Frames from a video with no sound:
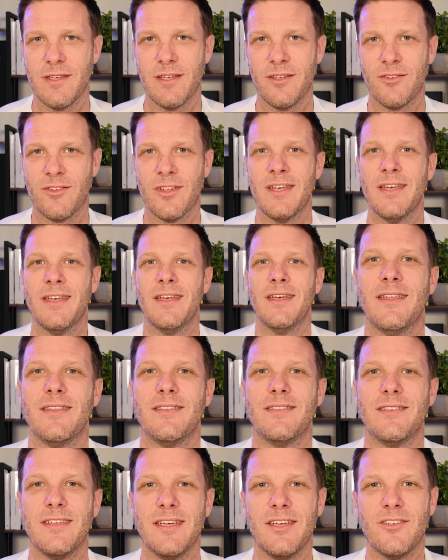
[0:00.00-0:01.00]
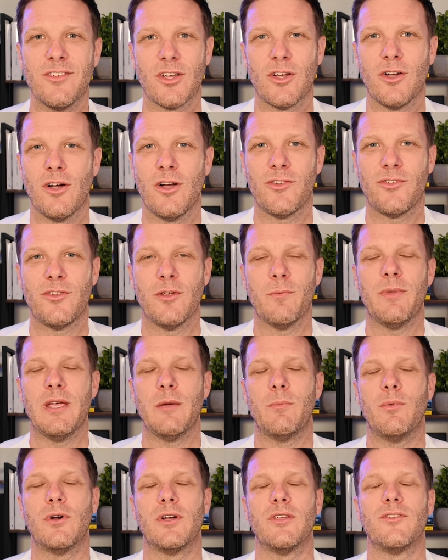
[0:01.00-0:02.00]
years, these are costs that
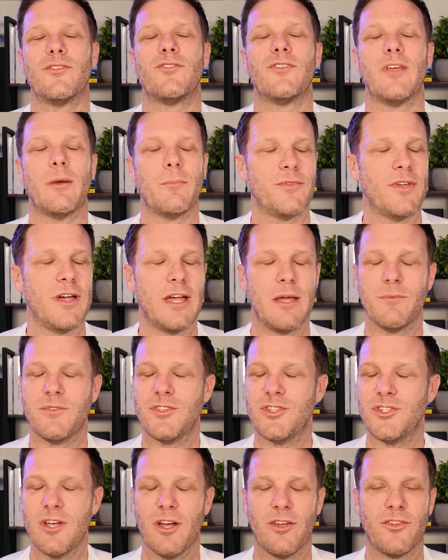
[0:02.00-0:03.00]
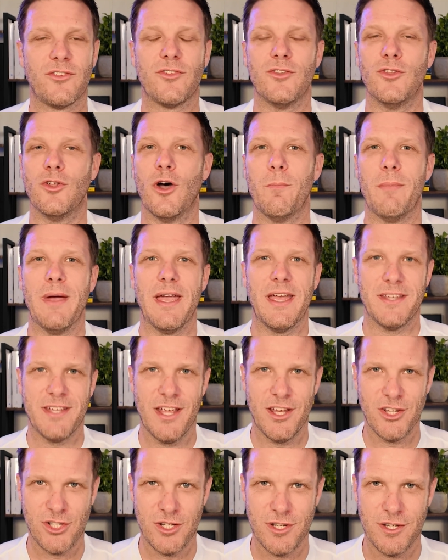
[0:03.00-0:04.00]
people can sometimes just not pay
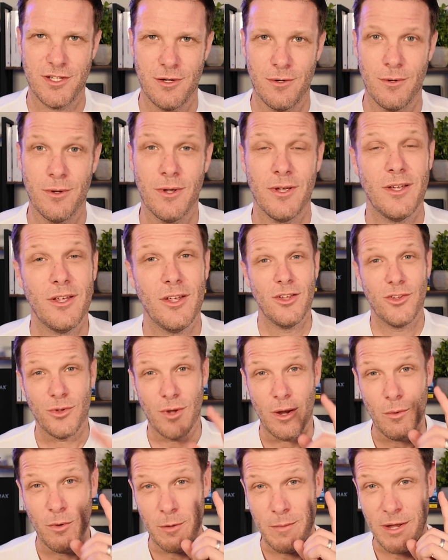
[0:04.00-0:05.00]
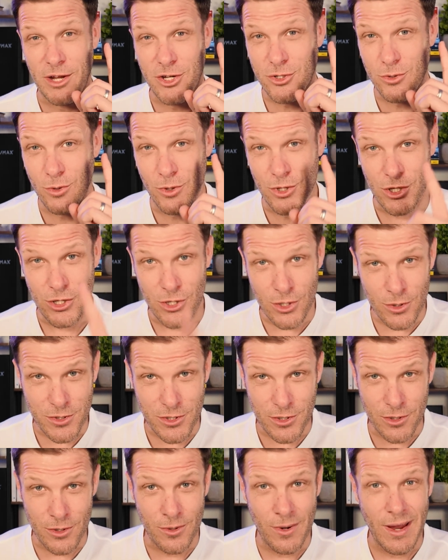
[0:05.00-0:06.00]
attention to. So I want to make sure you
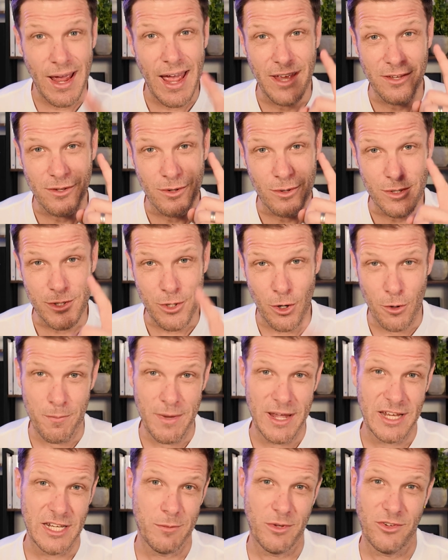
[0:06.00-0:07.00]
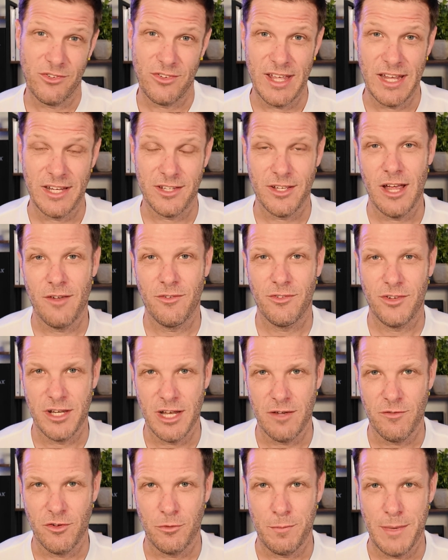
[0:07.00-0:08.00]
do and you don't make the mistake that I've
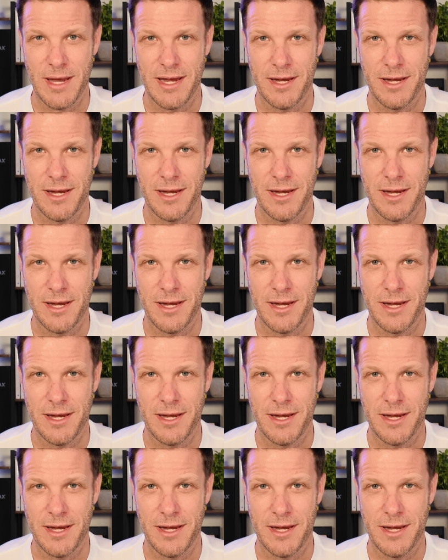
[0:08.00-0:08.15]
seen others